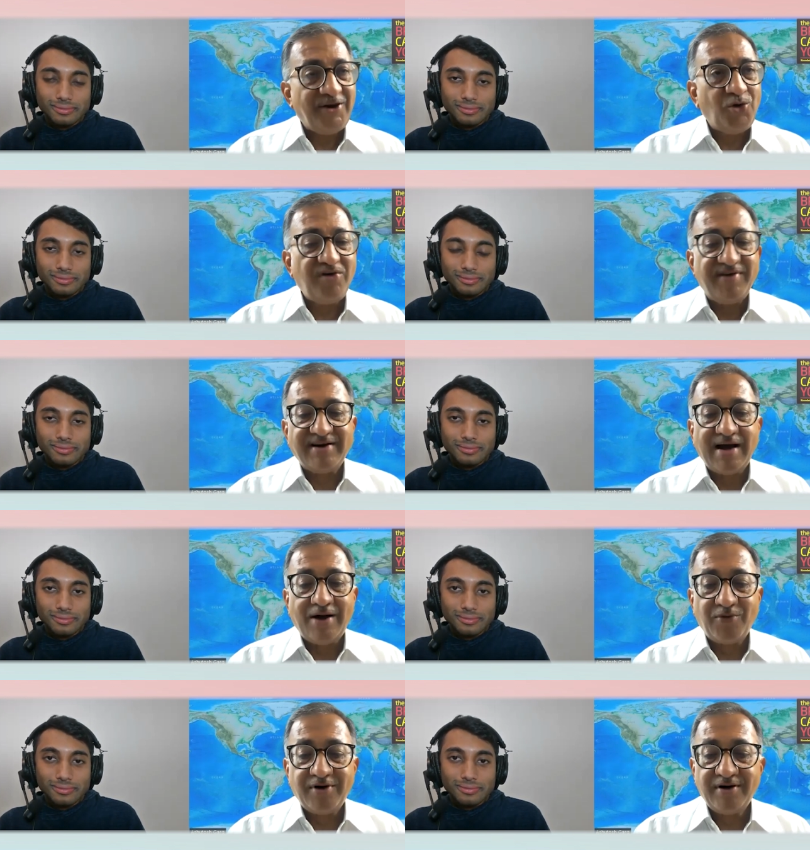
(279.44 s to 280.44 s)
Speaker 1: that you have
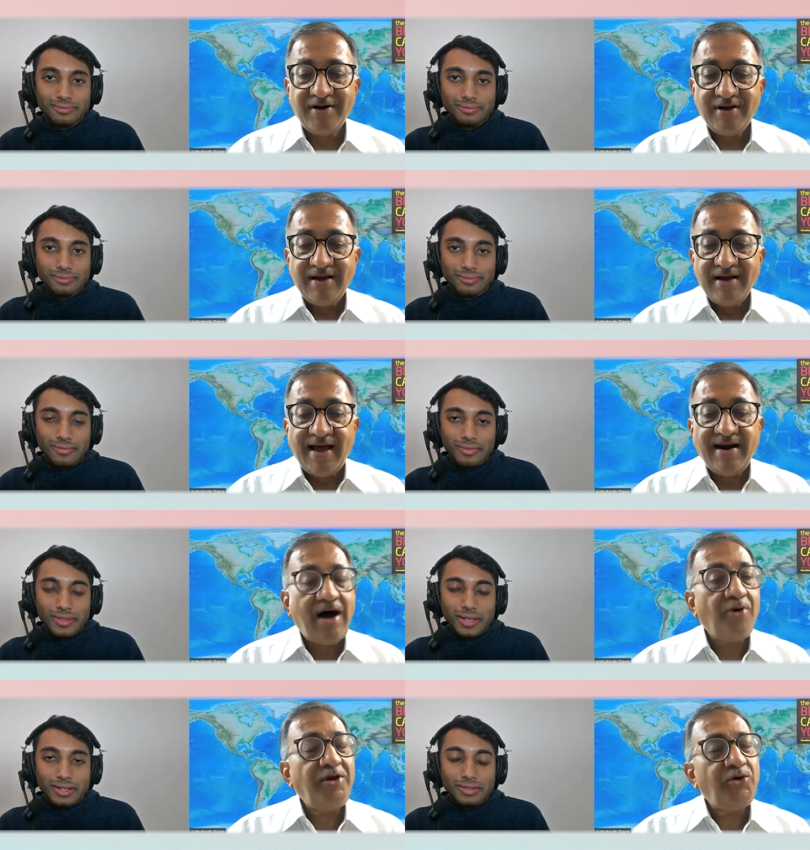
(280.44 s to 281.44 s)
encountered, and
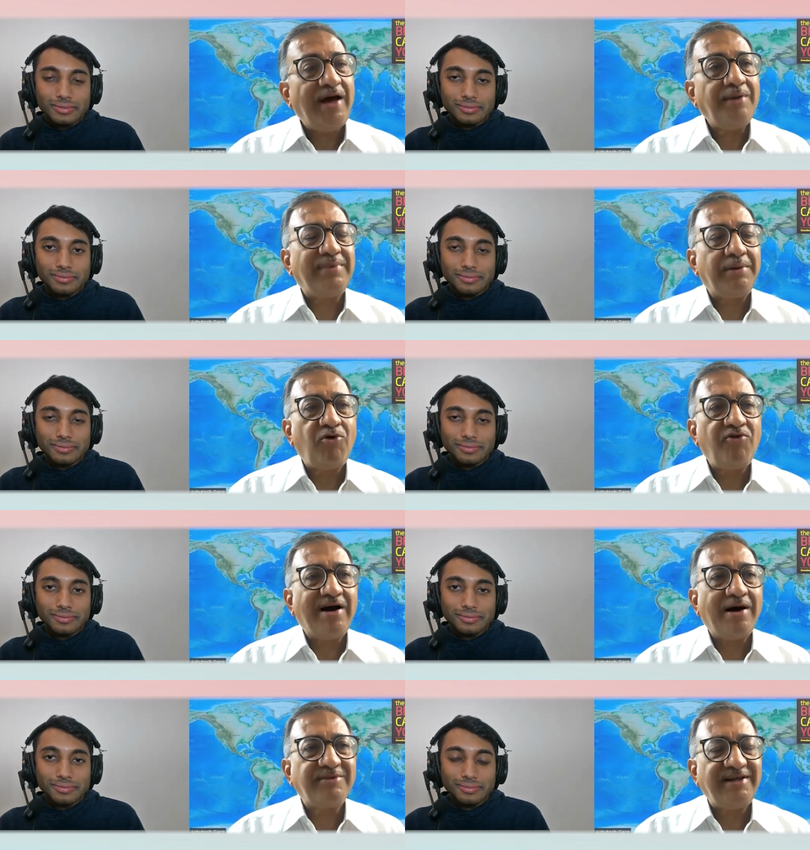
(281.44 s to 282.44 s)
how do you help them
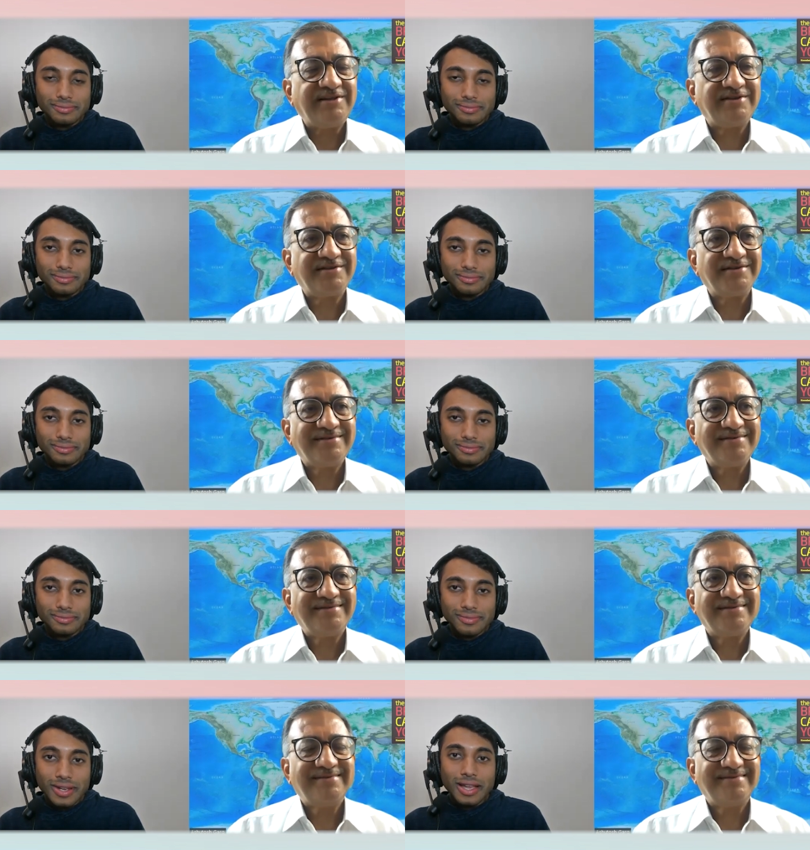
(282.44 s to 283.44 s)
overcome these?
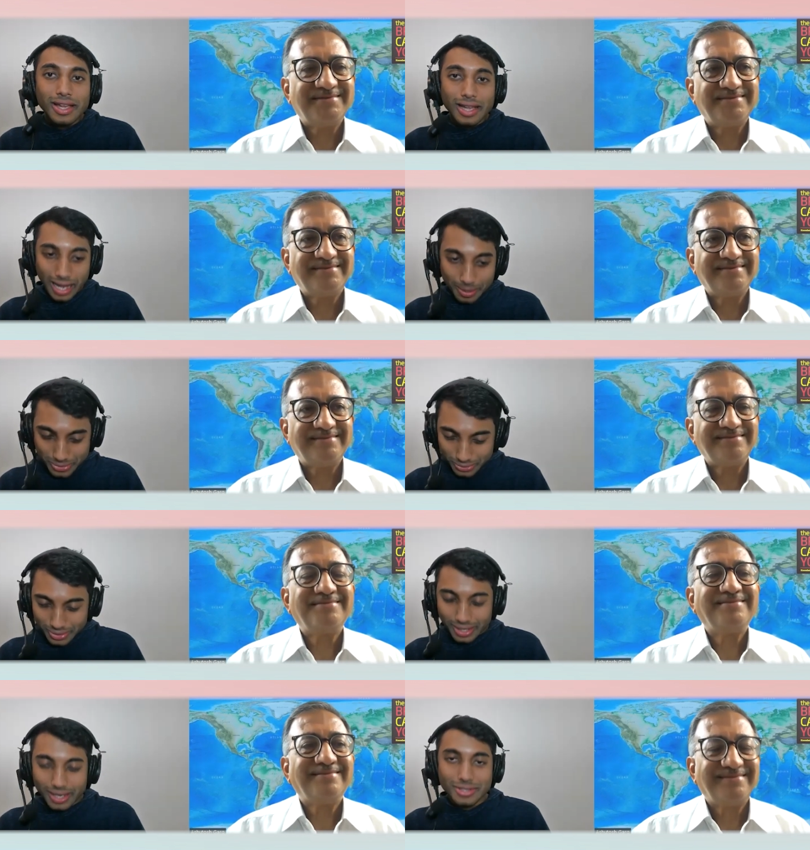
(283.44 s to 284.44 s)

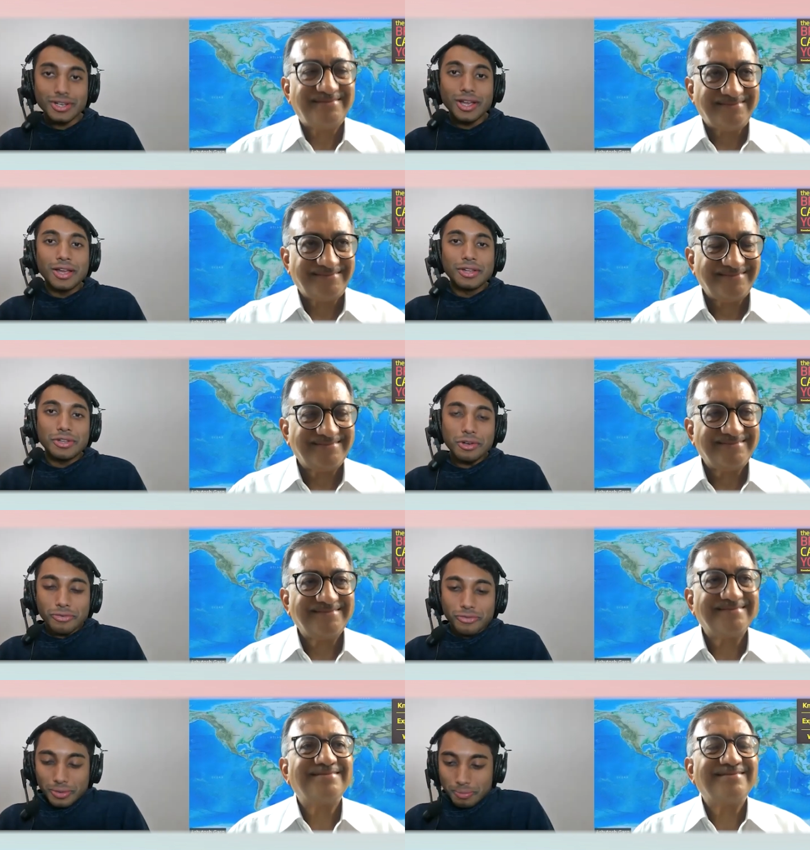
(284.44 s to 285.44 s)
Absolutely, Ash. You
Speaker 2: know,
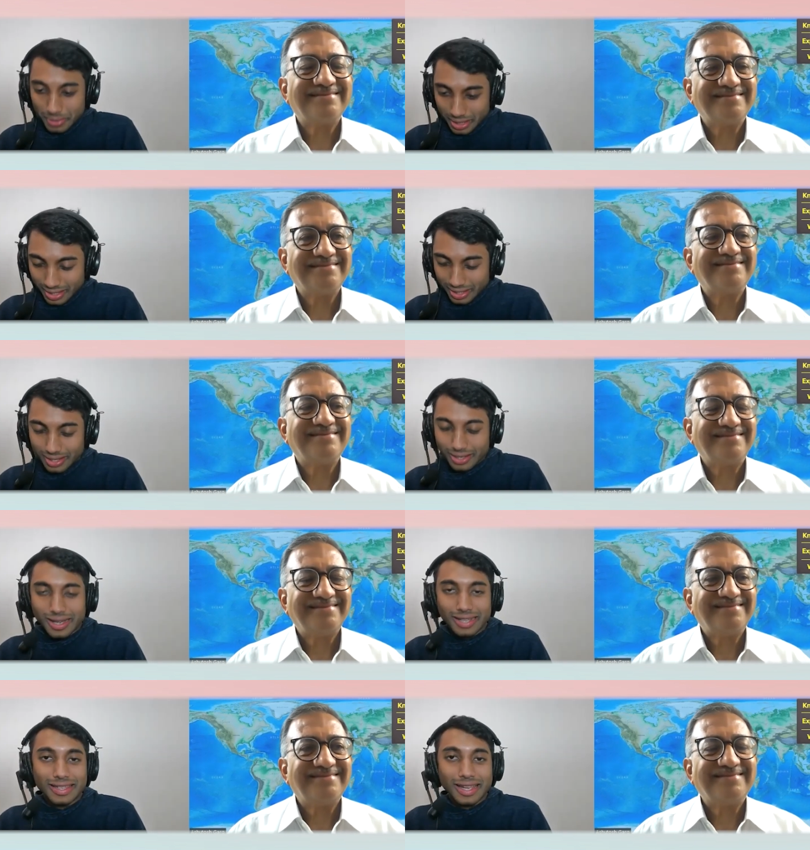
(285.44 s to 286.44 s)
for me,
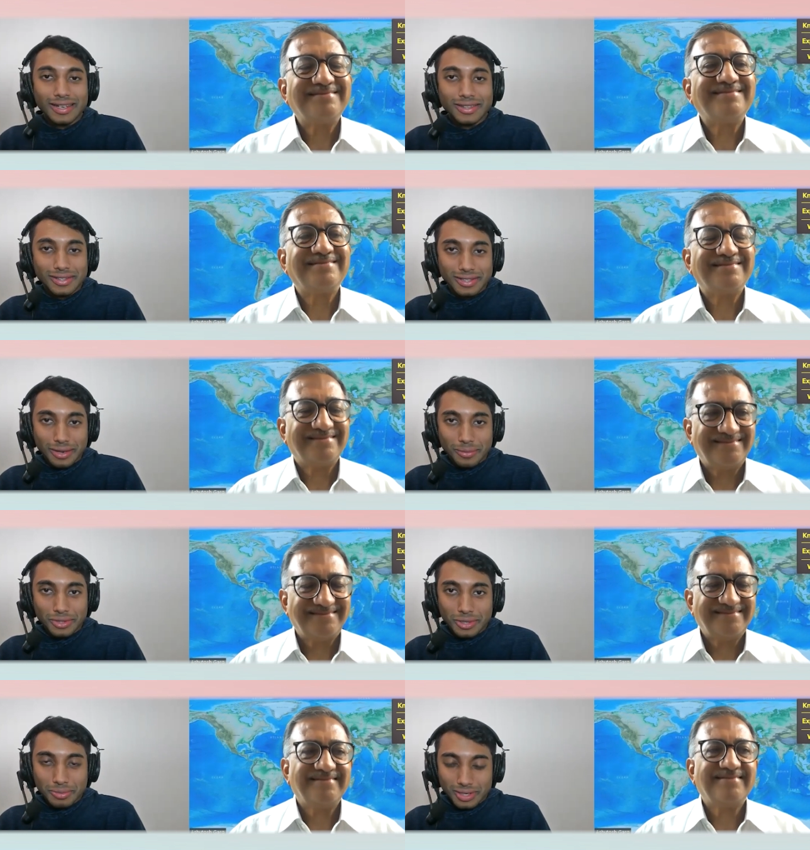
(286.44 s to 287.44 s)
at the end of the day
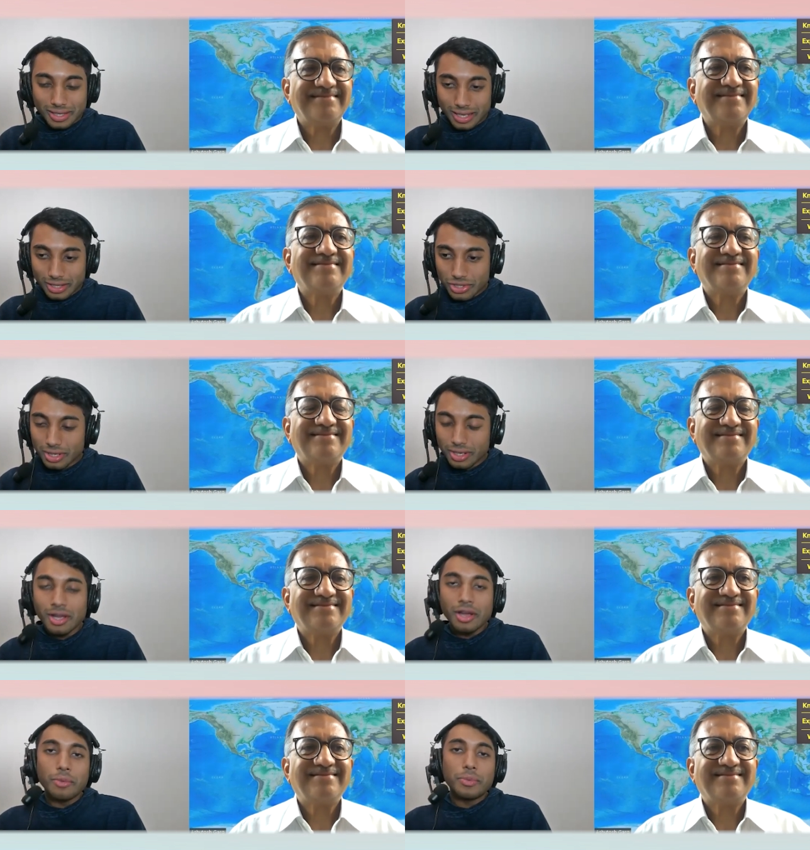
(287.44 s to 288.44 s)
with communication,
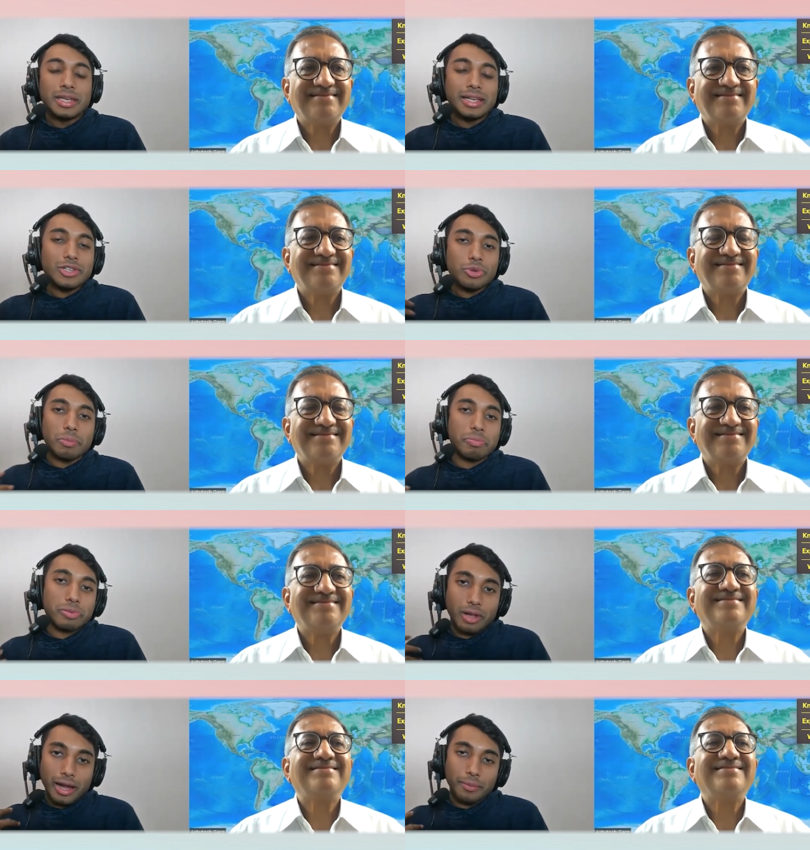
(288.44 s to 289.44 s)
we need to
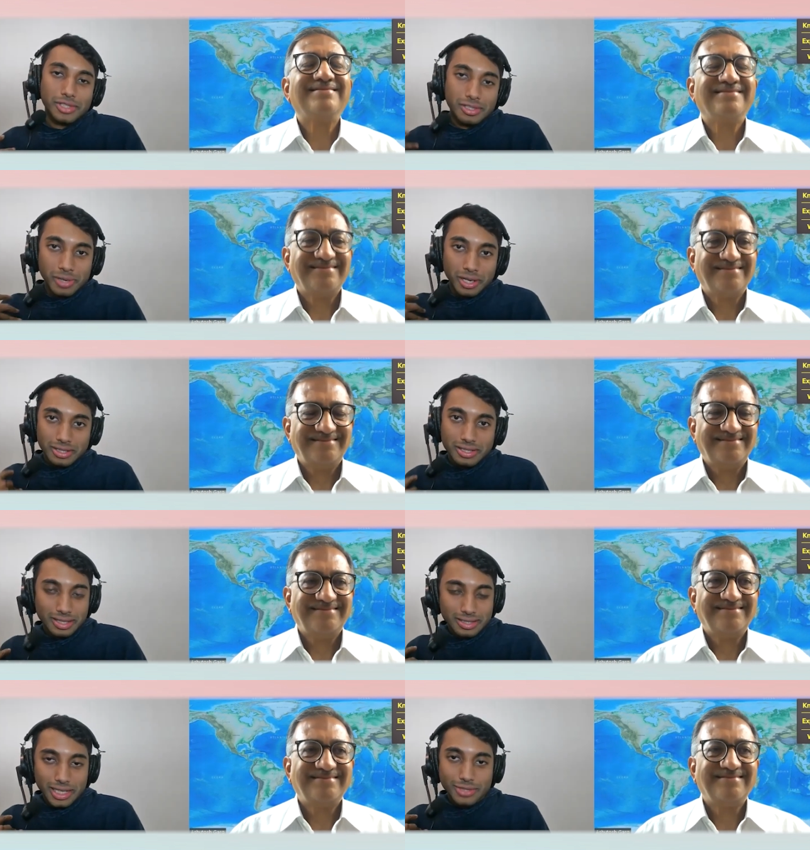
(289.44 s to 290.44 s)
apply what's made us
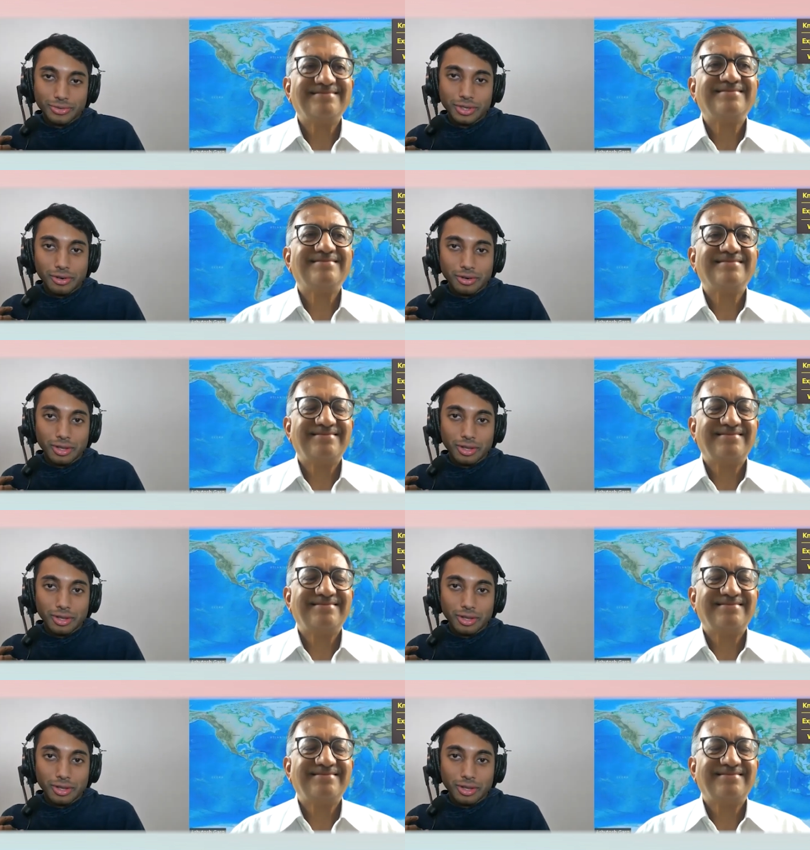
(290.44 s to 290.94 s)
successful in our